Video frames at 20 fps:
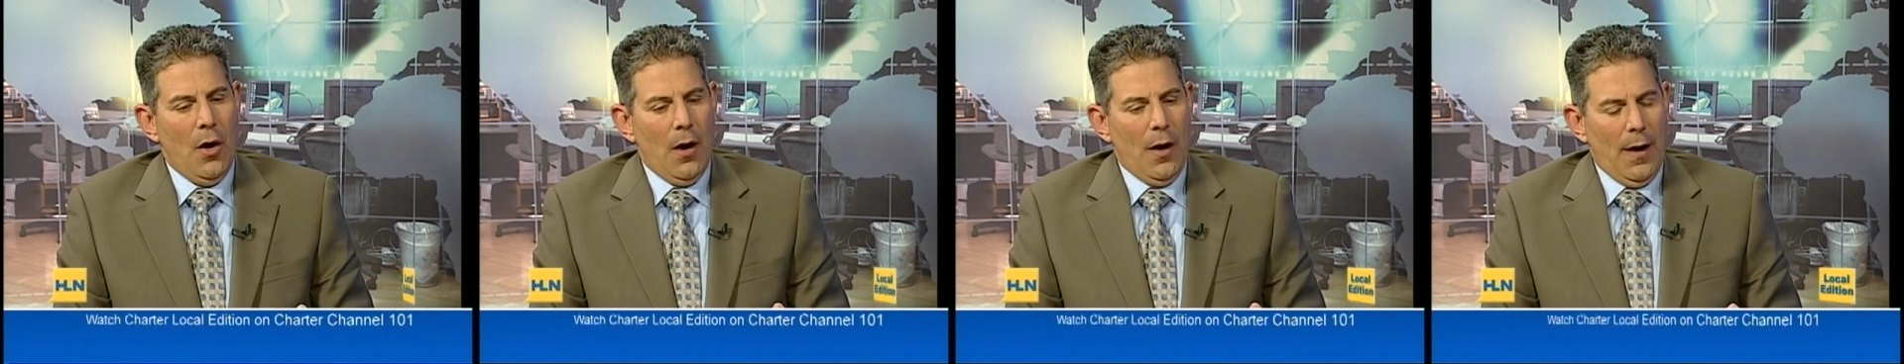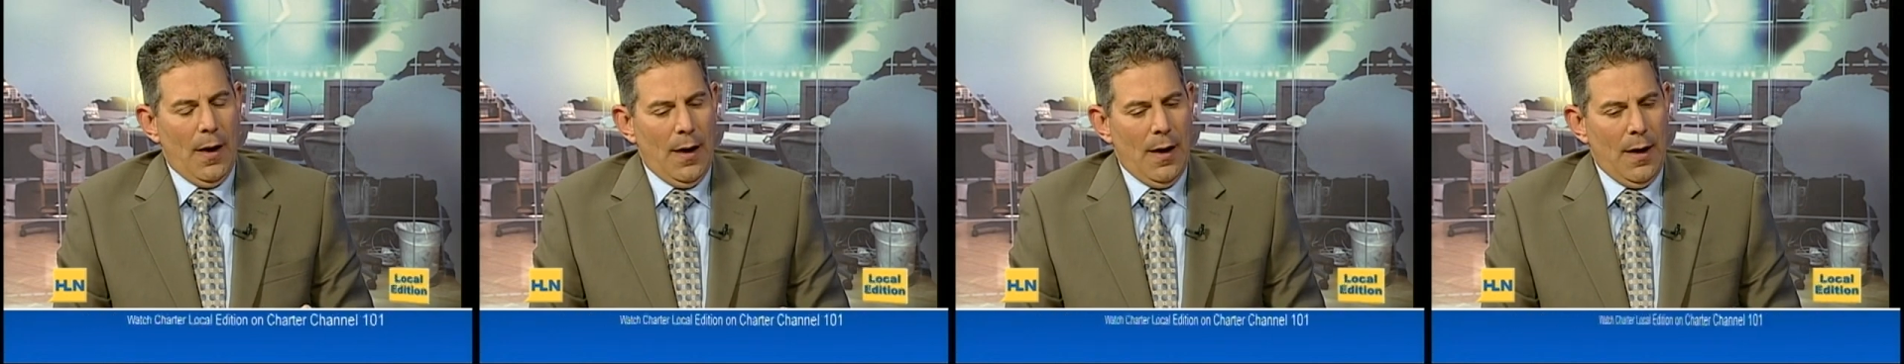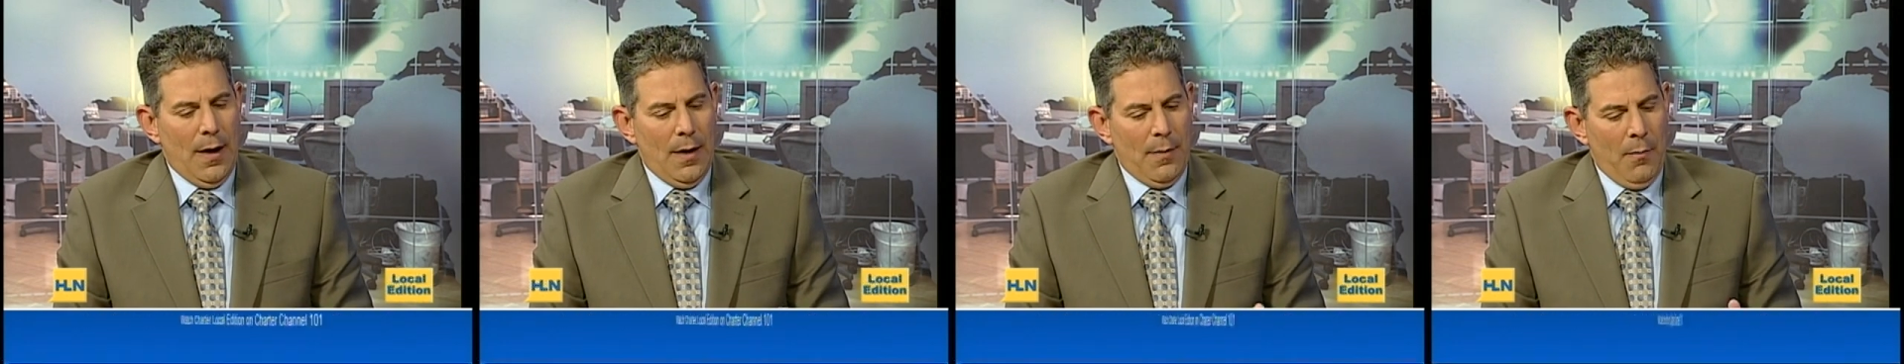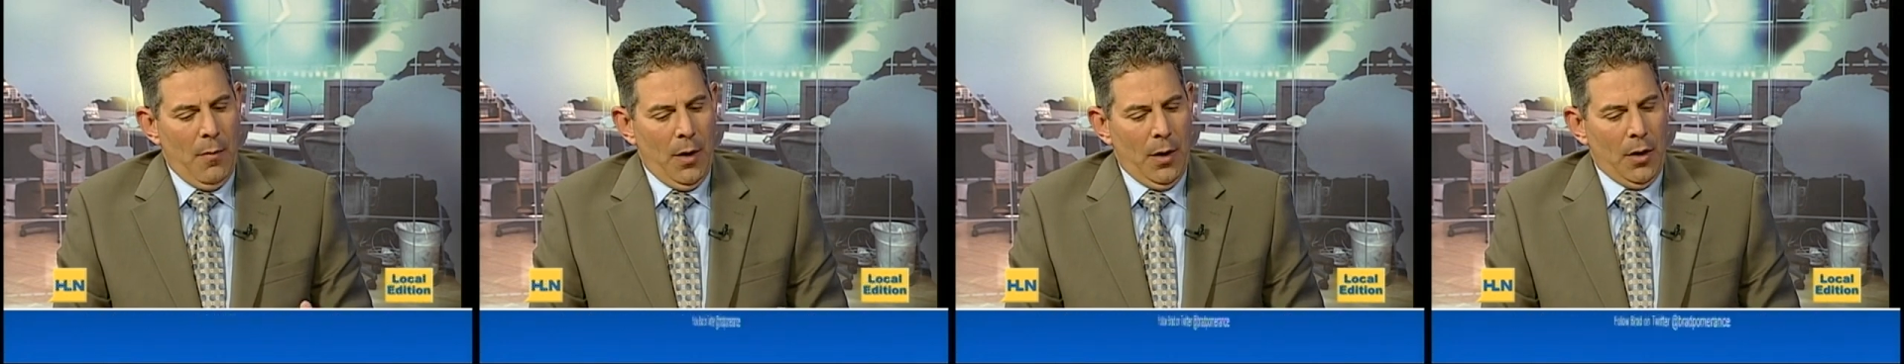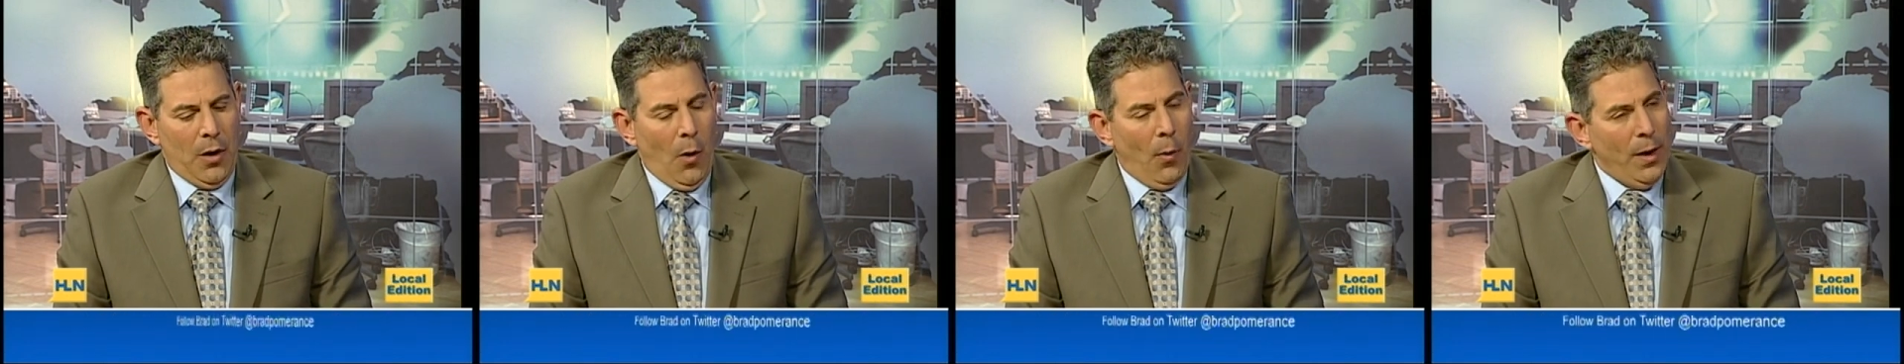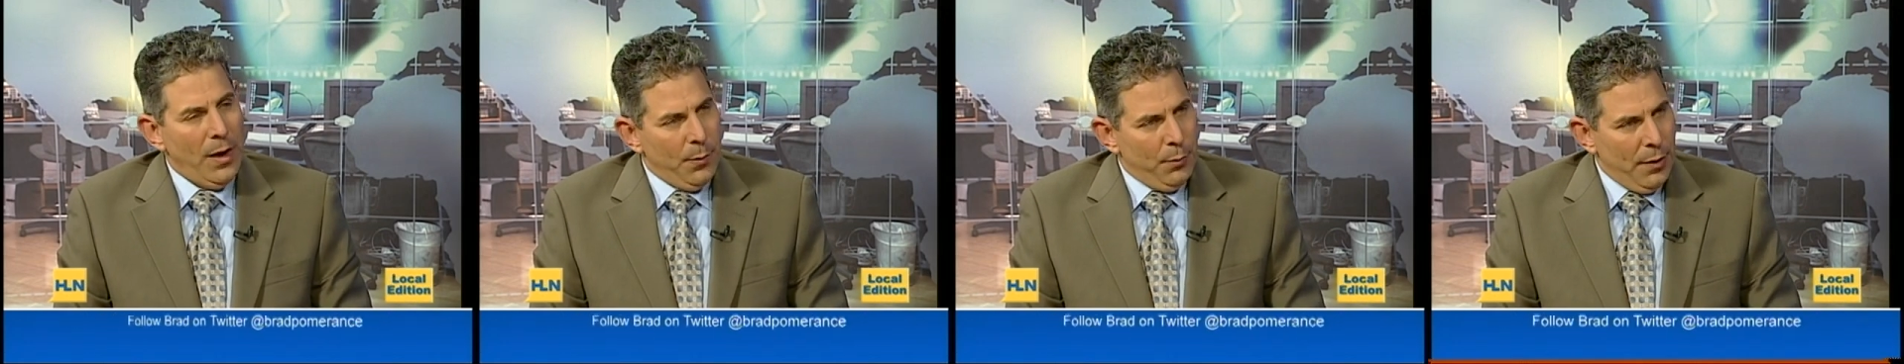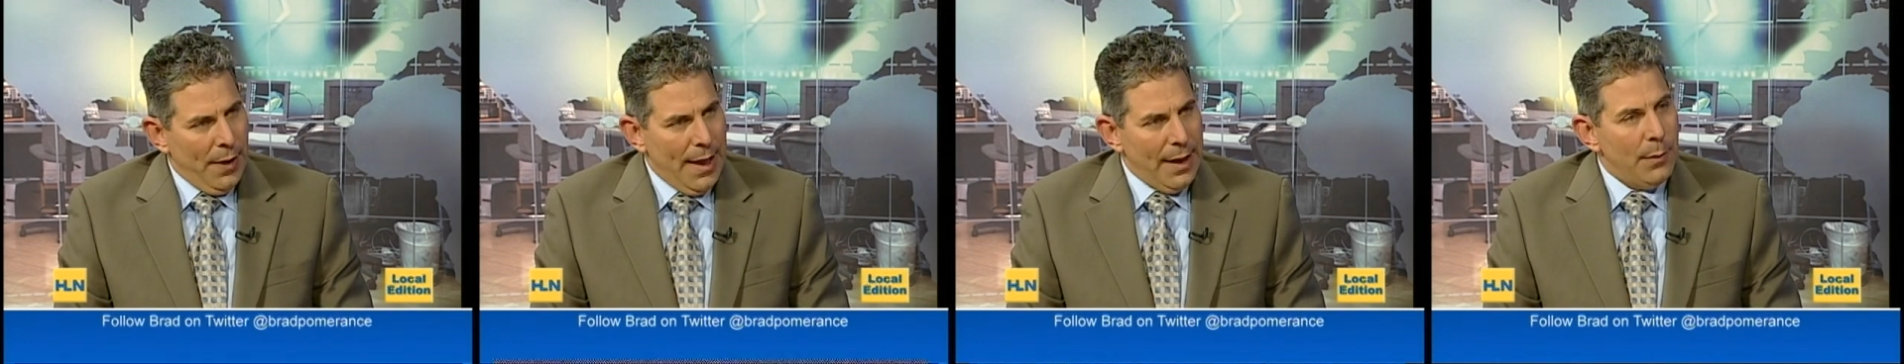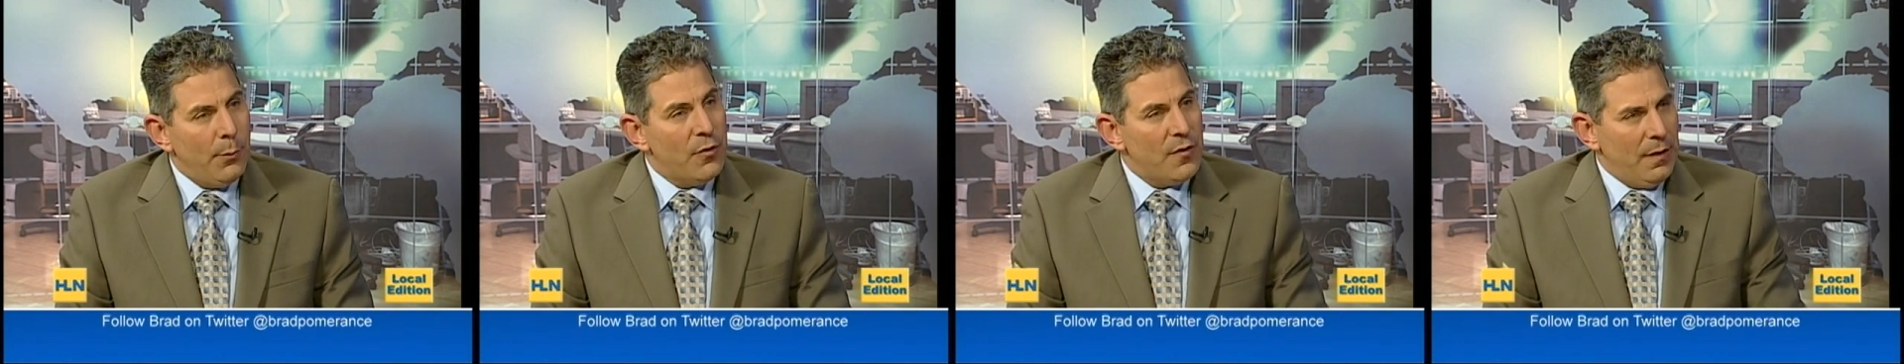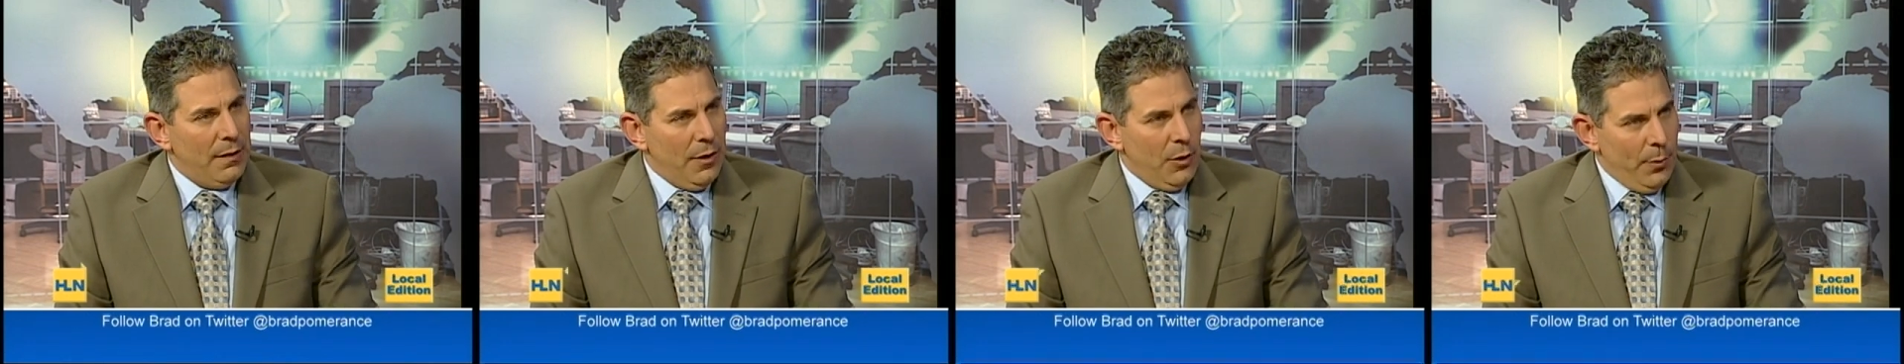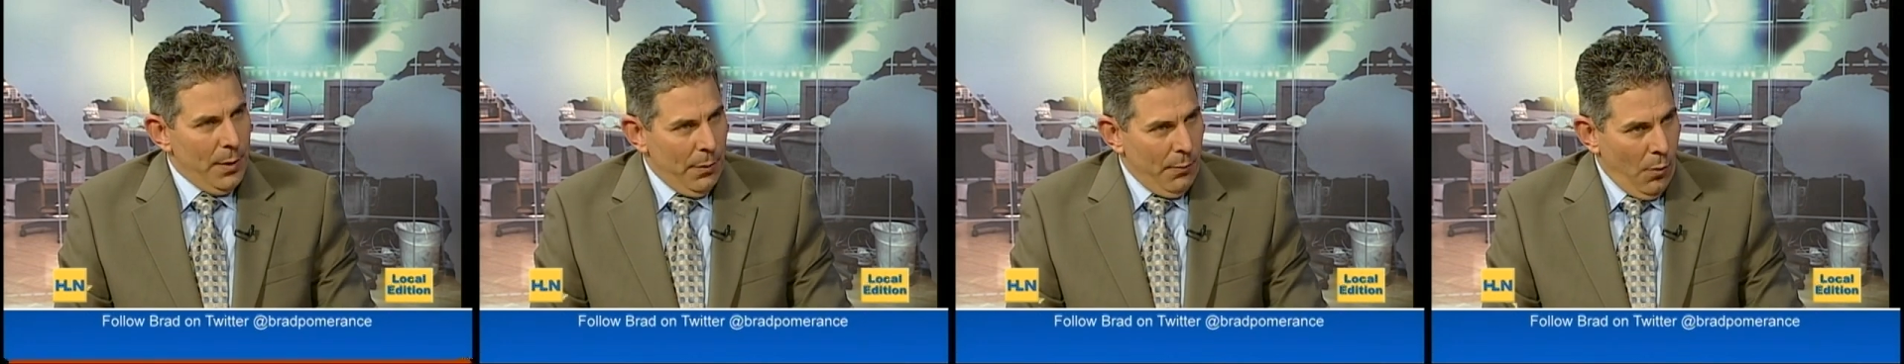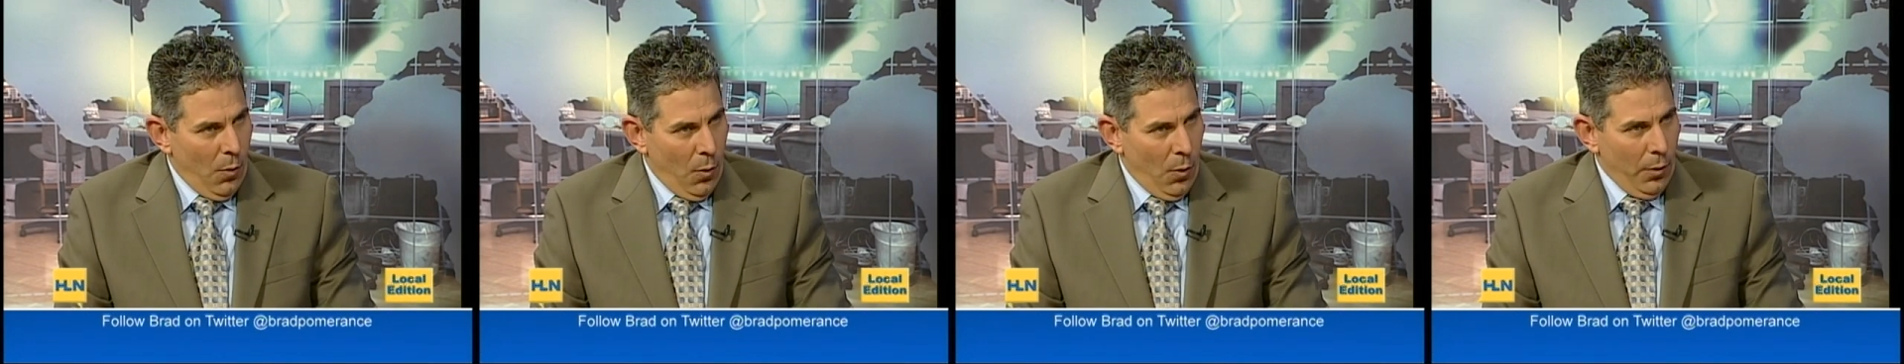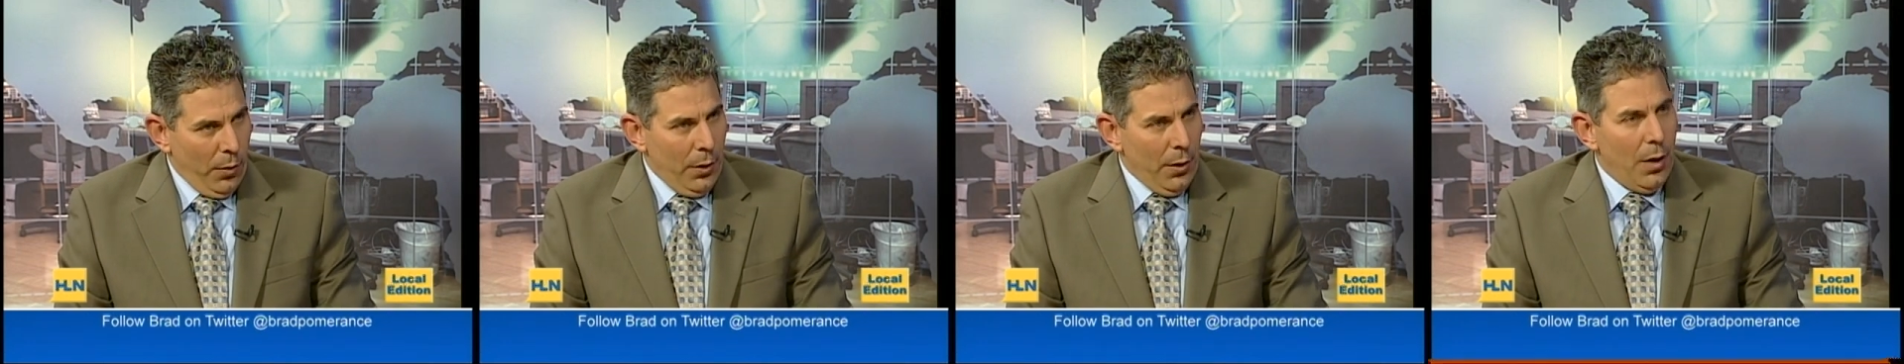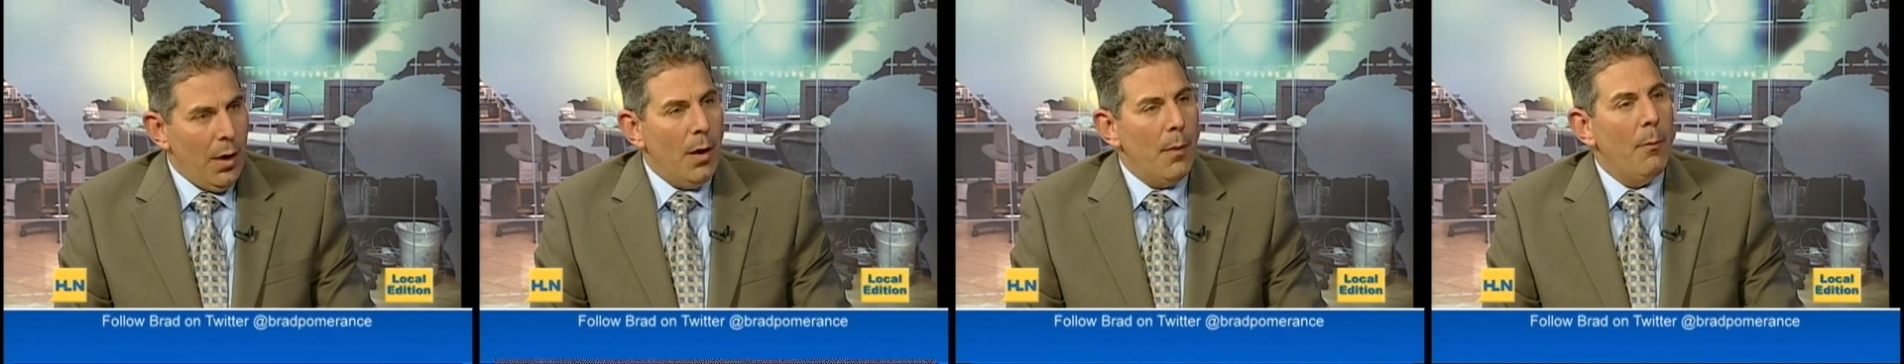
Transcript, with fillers: Um, going to platinum was a little bit more,